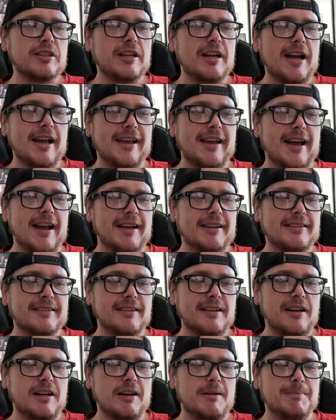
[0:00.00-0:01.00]
I guess,
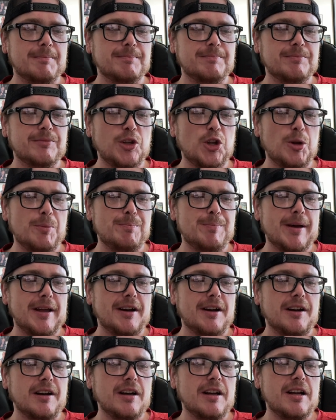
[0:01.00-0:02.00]
a little
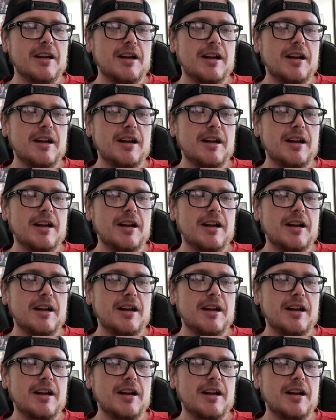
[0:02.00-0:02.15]
bitter.